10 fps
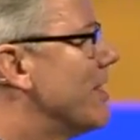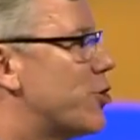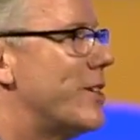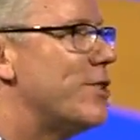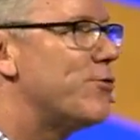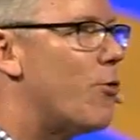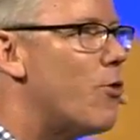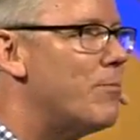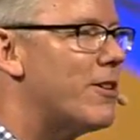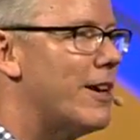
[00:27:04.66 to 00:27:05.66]
They
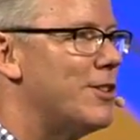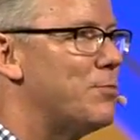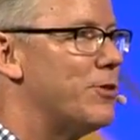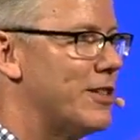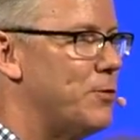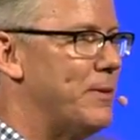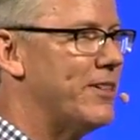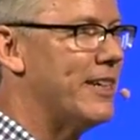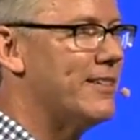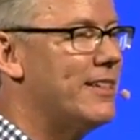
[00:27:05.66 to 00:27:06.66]
transformed their customer
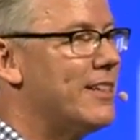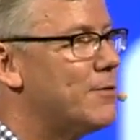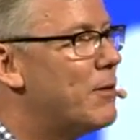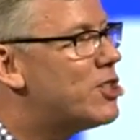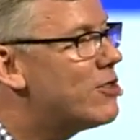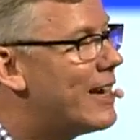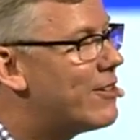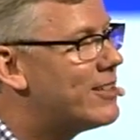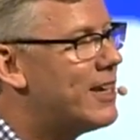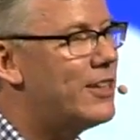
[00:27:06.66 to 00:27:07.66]
experience, and it's much
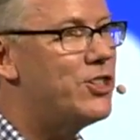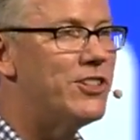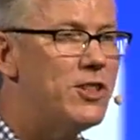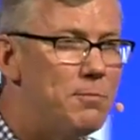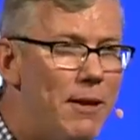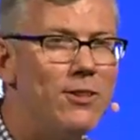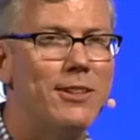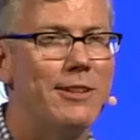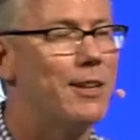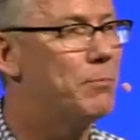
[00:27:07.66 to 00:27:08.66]
lighter touch. It smells
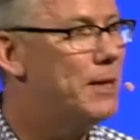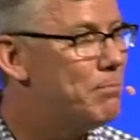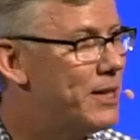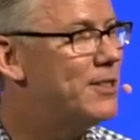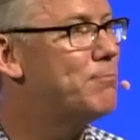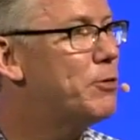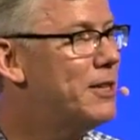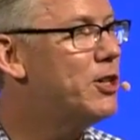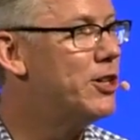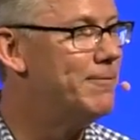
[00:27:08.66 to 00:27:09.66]
a little bit, but it's
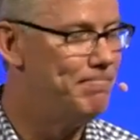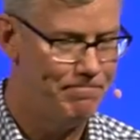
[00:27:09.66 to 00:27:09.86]
pretty good.